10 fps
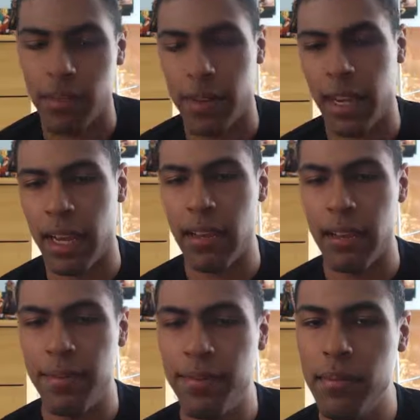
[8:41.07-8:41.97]
Excuse me
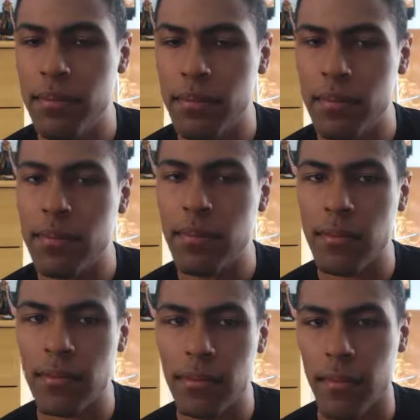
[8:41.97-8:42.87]
again.
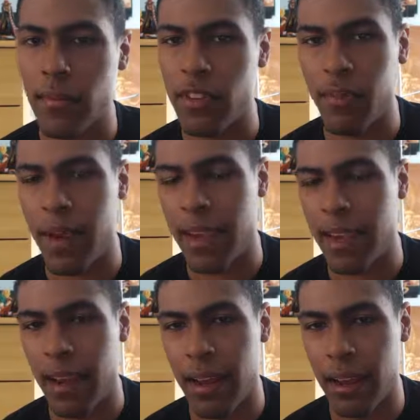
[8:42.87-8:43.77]
So
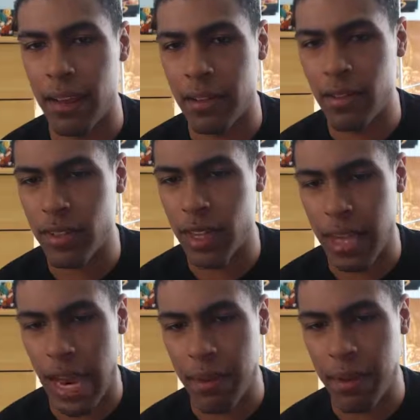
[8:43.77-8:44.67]
back at
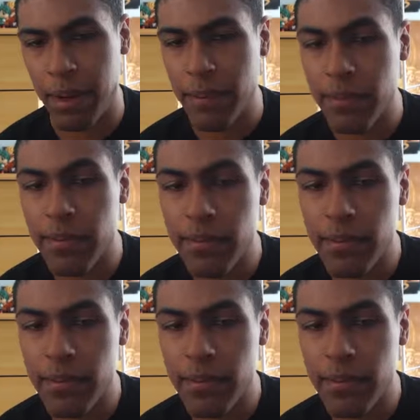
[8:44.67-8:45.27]
Twiskit Academy.